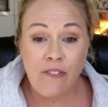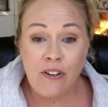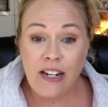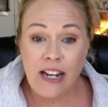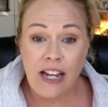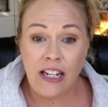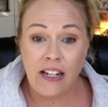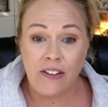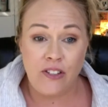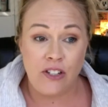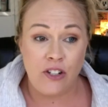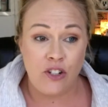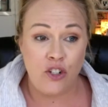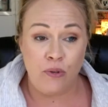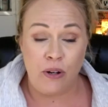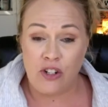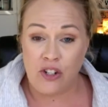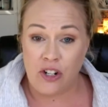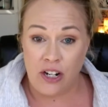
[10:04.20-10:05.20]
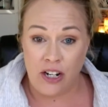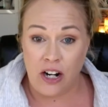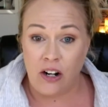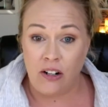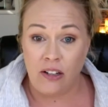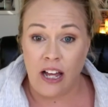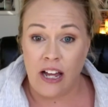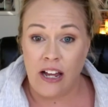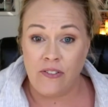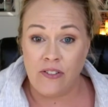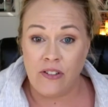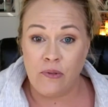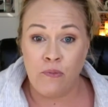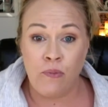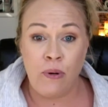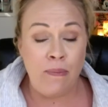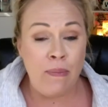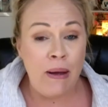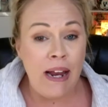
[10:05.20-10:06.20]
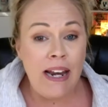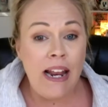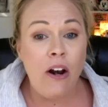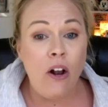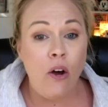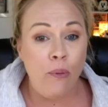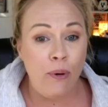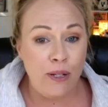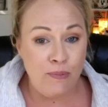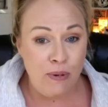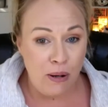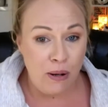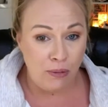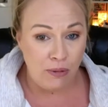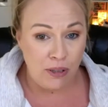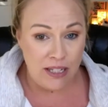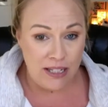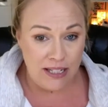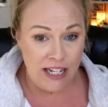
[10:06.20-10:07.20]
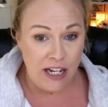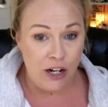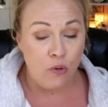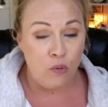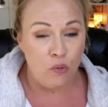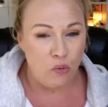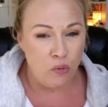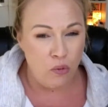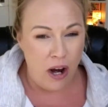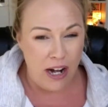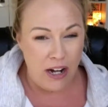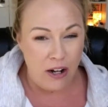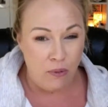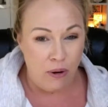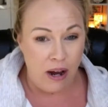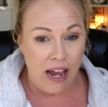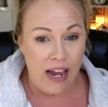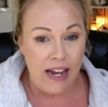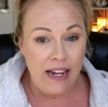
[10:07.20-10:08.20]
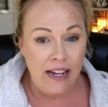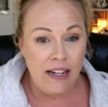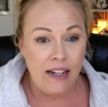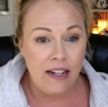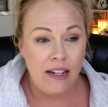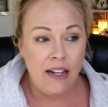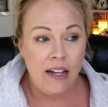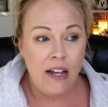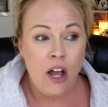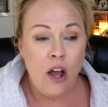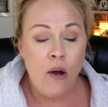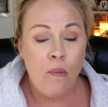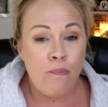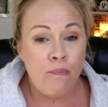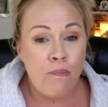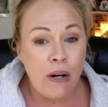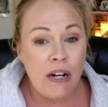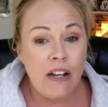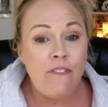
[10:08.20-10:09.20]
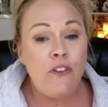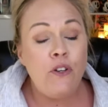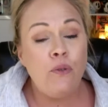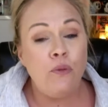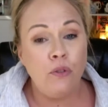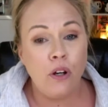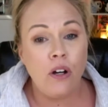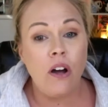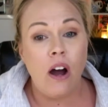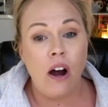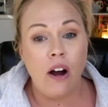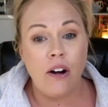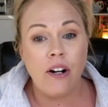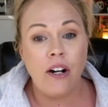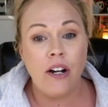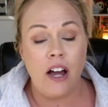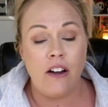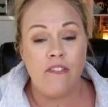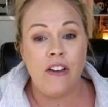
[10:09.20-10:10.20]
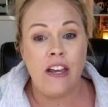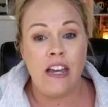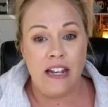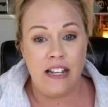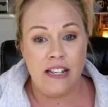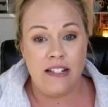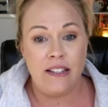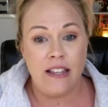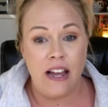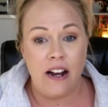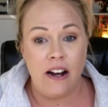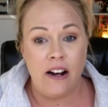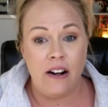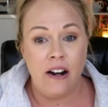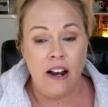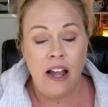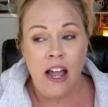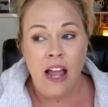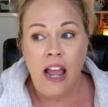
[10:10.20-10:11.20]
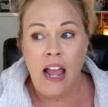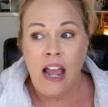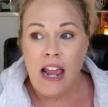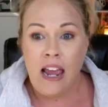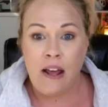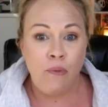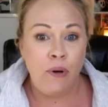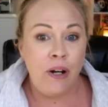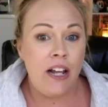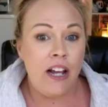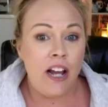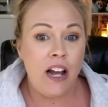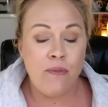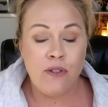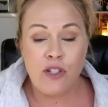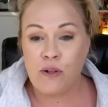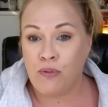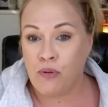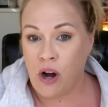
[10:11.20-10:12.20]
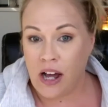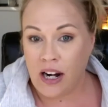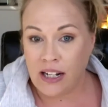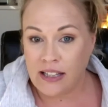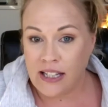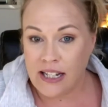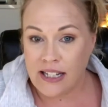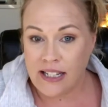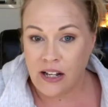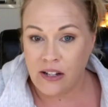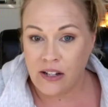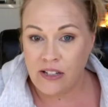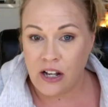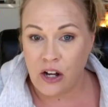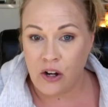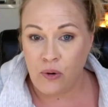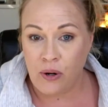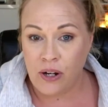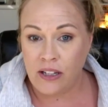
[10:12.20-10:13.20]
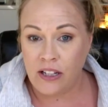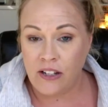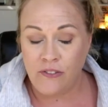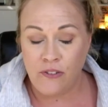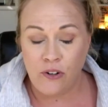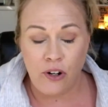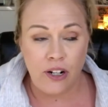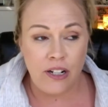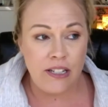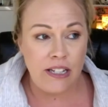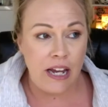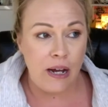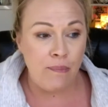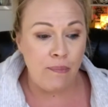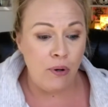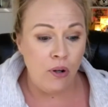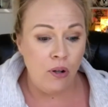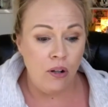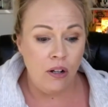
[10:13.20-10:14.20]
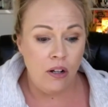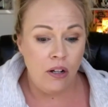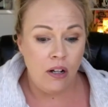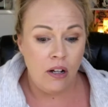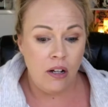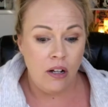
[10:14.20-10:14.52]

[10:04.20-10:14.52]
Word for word: every negative situation in our lives. We may not always be able to see it right away, but if you look hard enough, it is there. And when it comes to product that sells out quickly, for example,